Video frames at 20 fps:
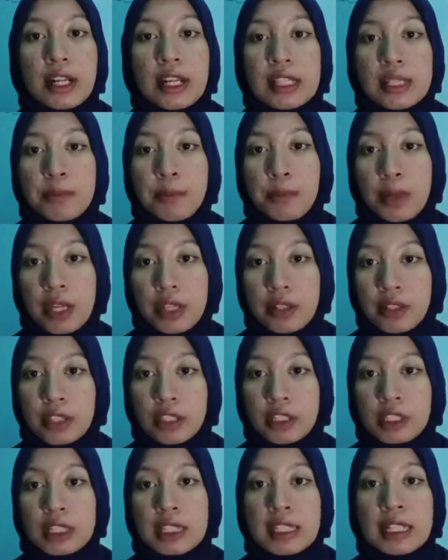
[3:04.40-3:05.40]
period
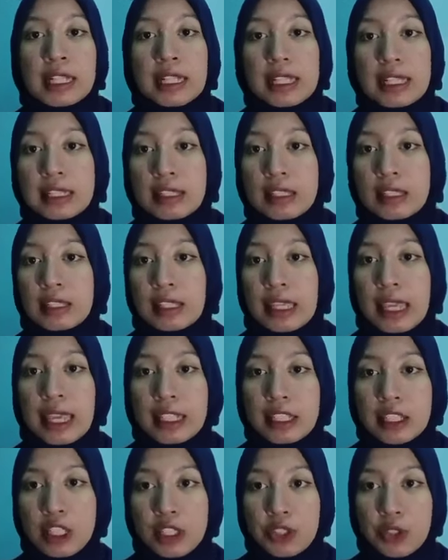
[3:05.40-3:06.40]
is the
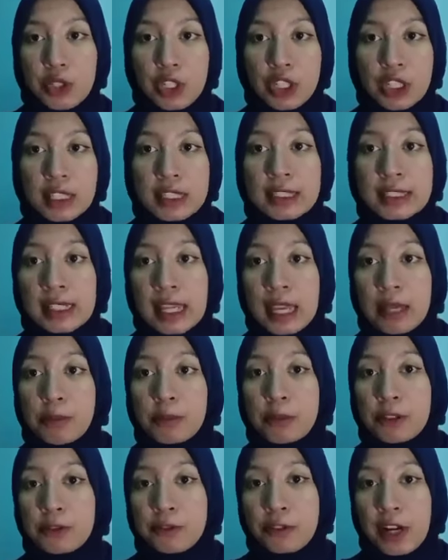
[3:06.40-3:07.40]
additional time
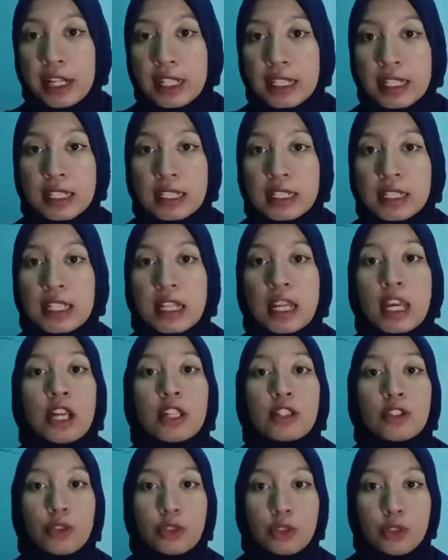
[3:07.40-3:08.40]
provided to
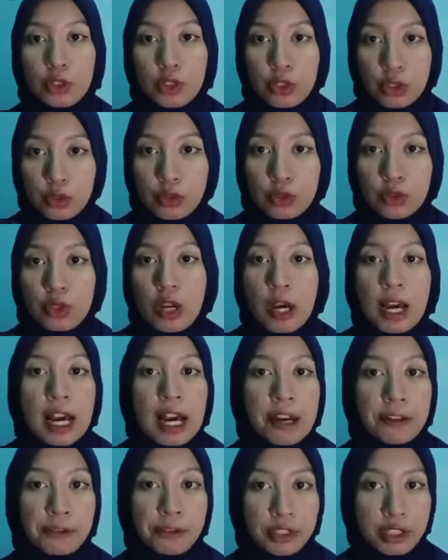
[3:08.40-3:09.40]
you
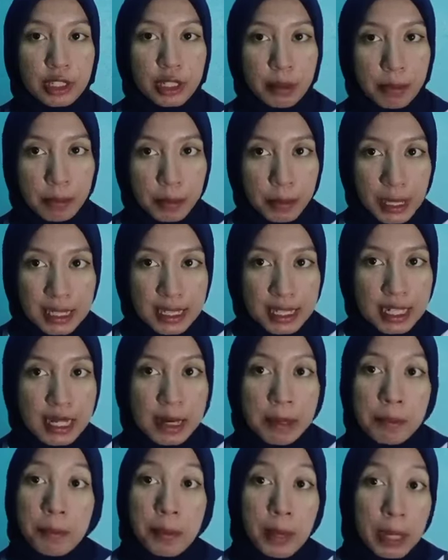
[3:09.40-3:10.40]
after a missed
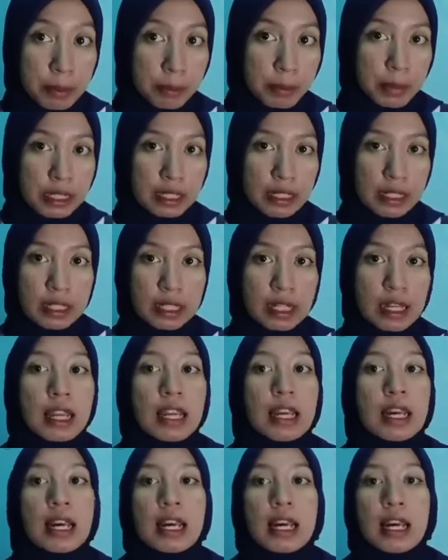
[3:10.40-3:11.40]
payment.
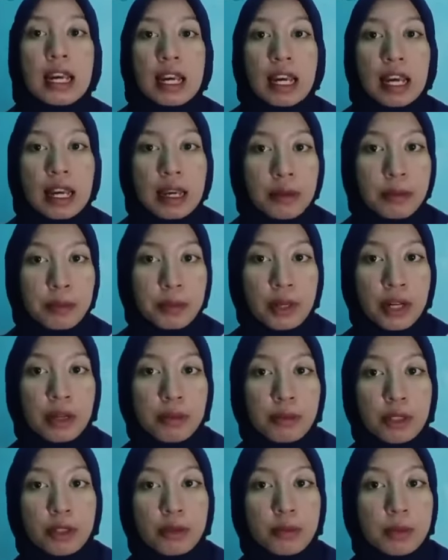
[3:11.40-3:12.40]
Premium
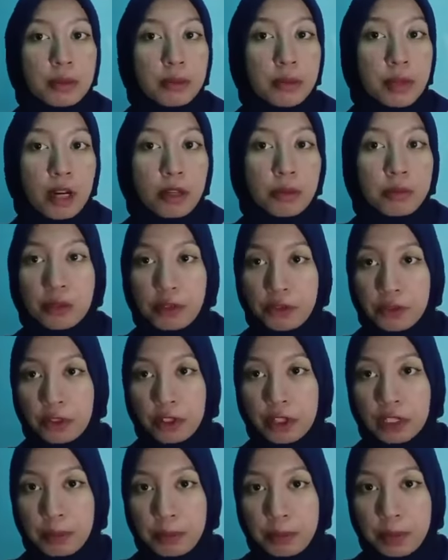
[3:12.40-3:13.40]
amount before the
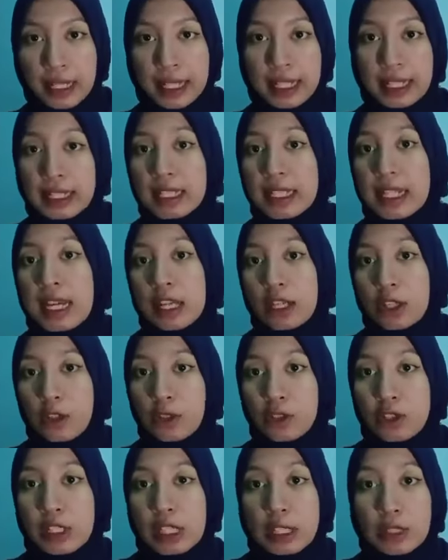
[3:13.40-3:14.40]
plan goes
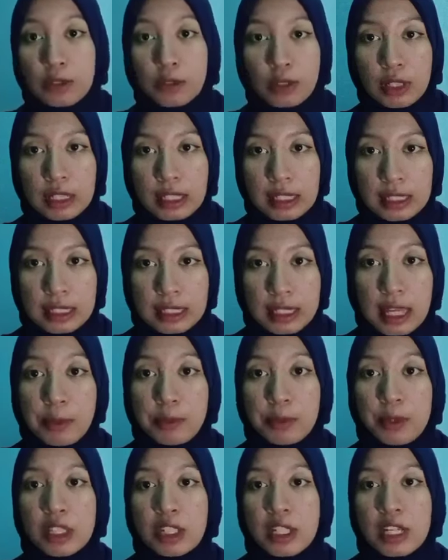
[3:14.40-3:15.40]
into a
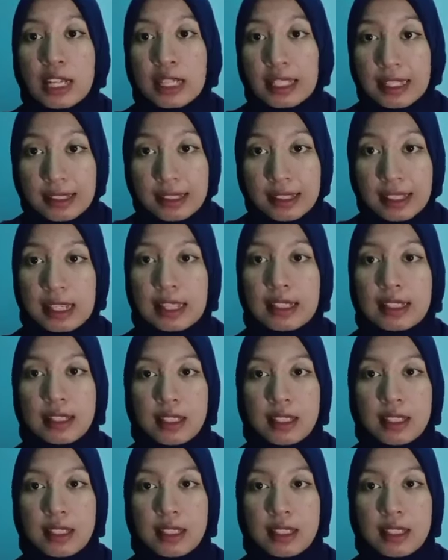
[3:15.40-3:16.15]
lapsed state.